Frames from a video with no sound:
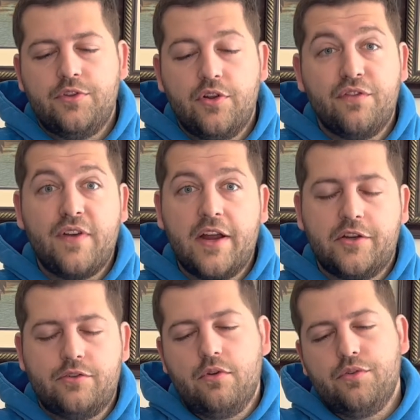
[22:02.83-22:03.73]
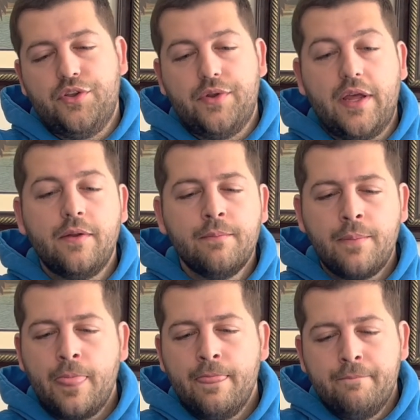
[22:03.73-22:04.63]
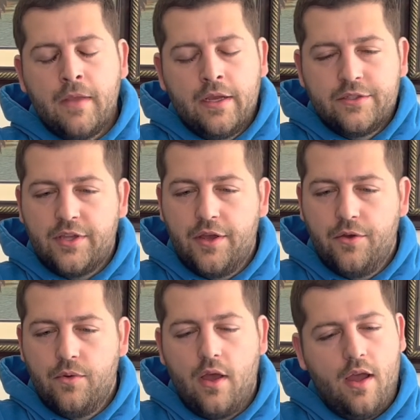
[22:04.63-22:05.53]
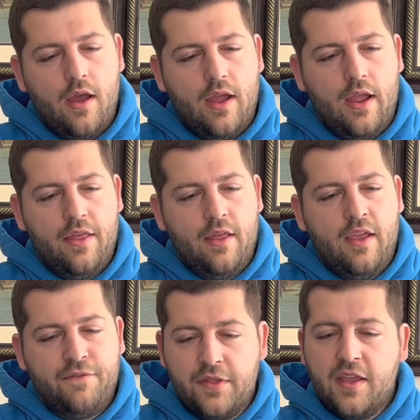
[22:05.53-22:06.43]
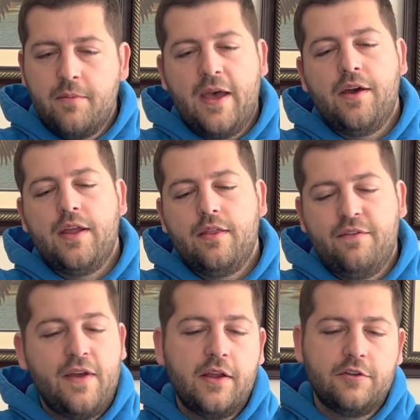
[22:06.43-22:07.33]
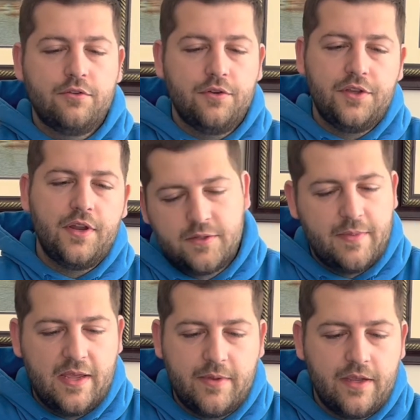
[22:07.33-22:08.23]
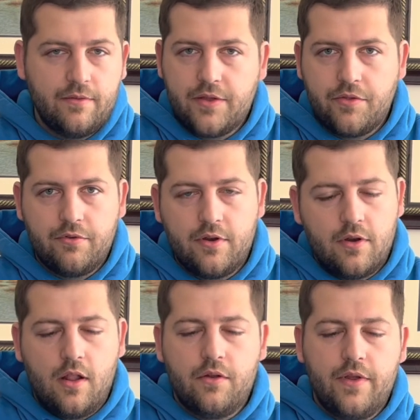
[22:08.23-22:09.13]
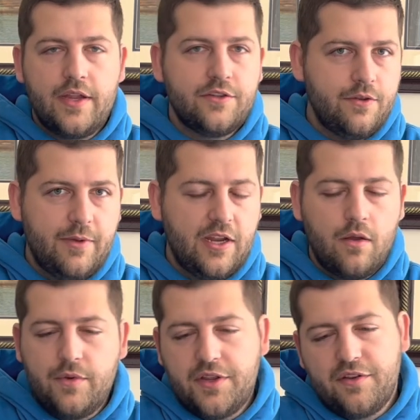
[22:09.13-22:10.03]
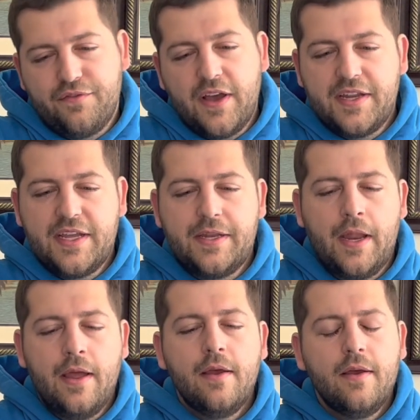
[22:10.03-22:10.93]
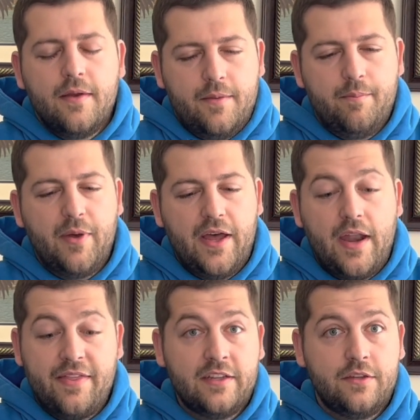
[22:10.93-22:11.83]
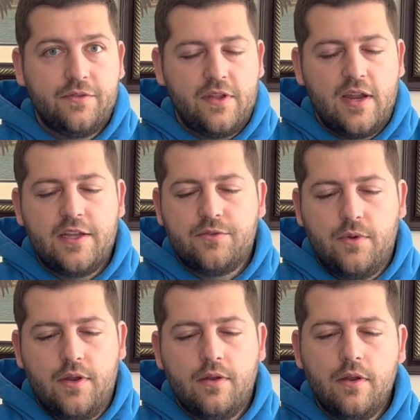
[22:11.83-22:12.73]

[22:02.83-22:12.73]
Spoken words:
your fire control unit. So if you think about it, the fire control unit may be around the $300 range depending on where you can find it. But, and this is for the nice one,